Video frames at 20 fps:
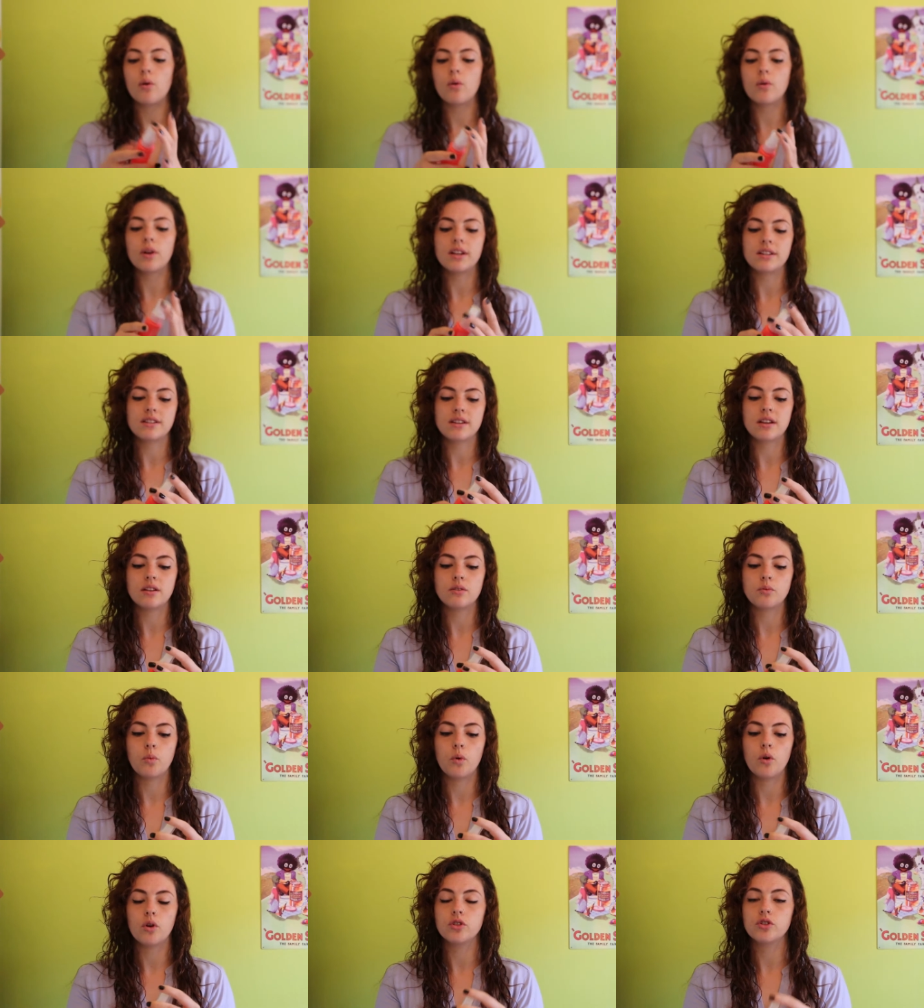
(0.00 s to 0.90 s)
all I
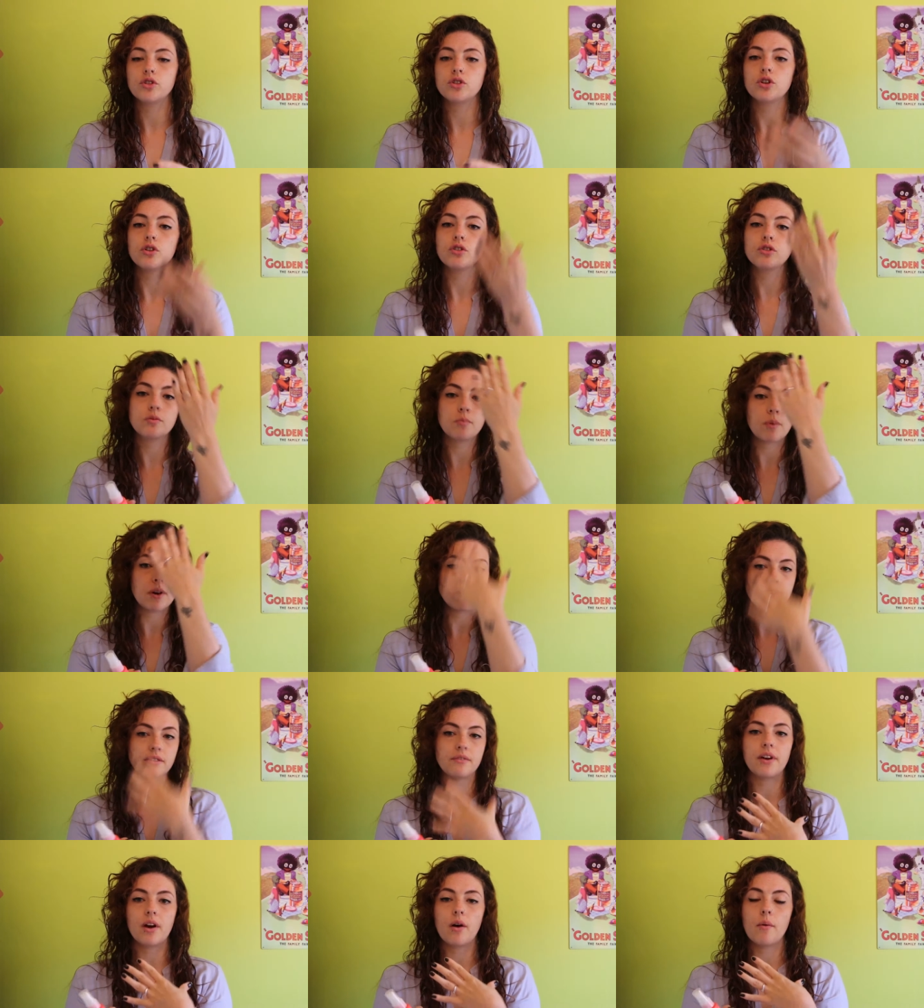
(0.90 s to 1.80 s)
did was 2
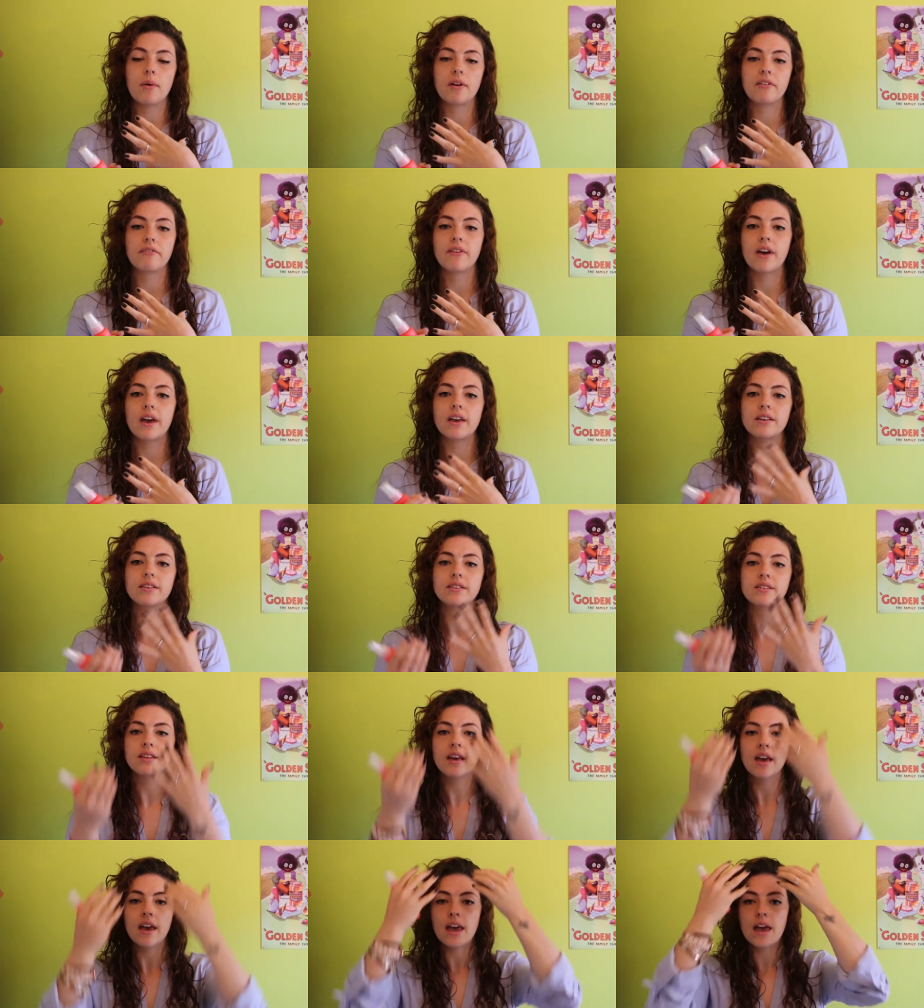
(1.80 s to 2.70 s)
sprays of it on my
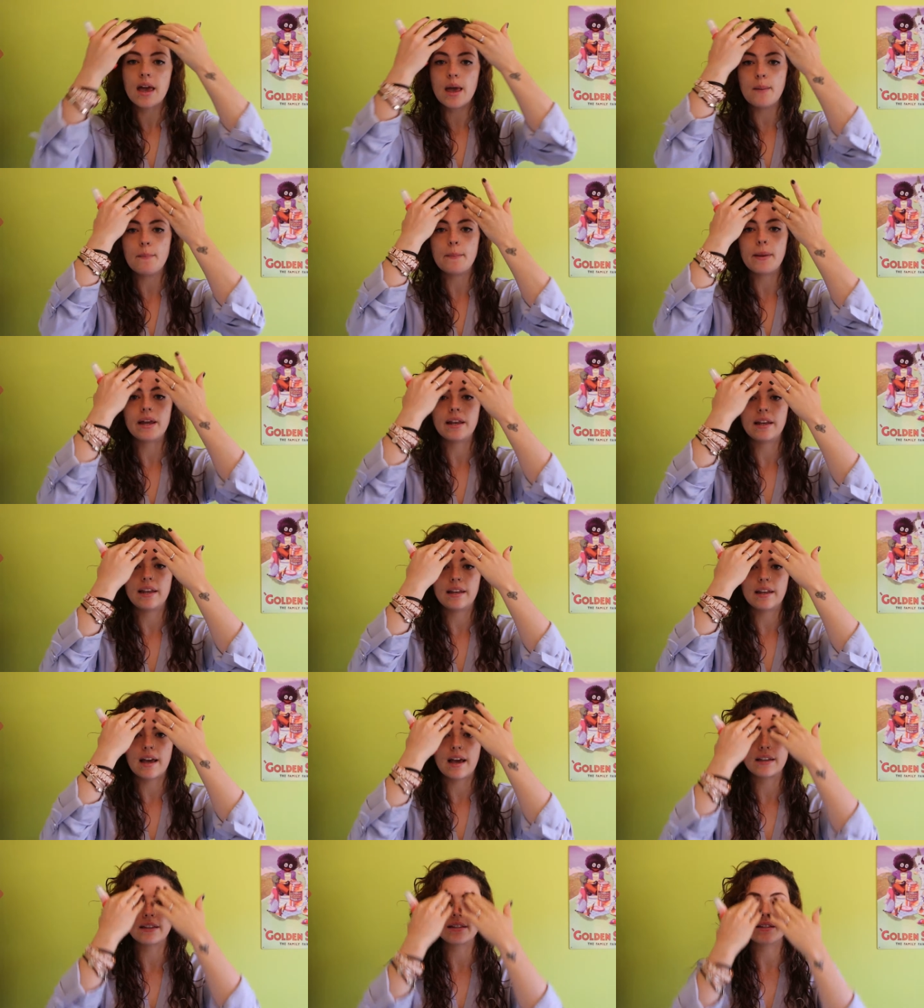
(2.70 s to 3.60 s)
face. It mainly
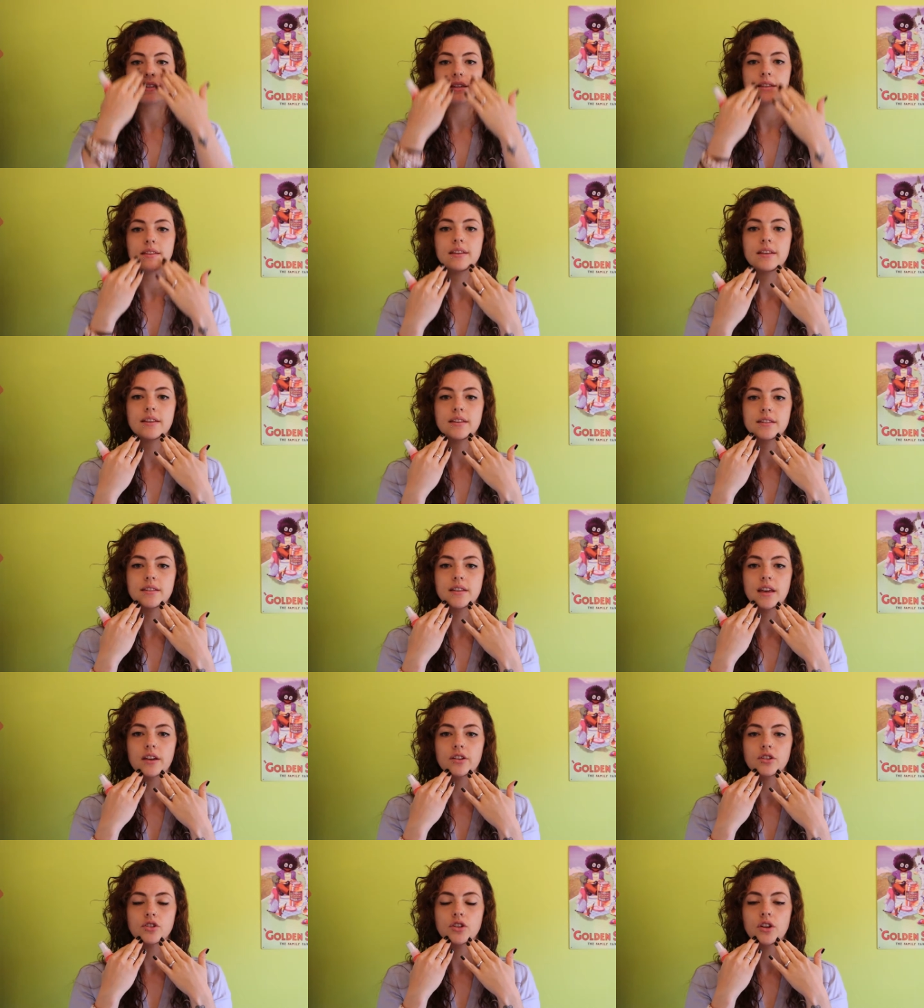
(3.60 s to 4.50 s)
landed in this
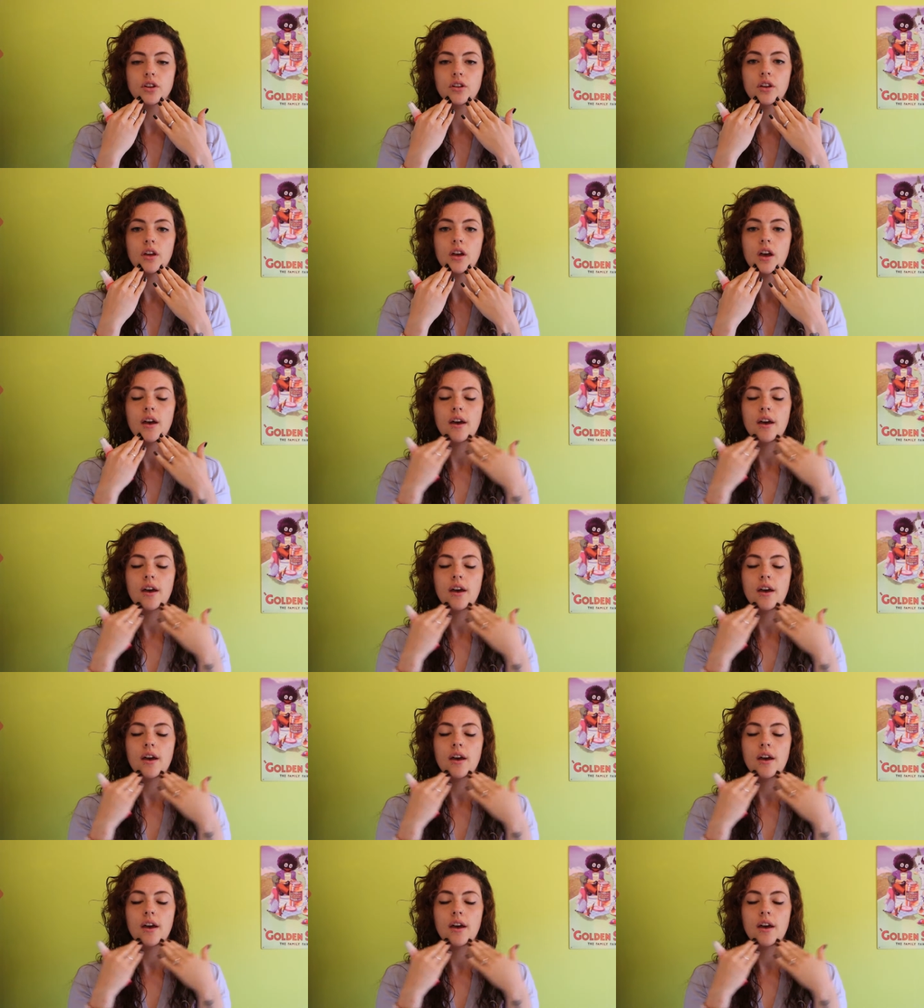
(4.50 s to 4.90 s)
section.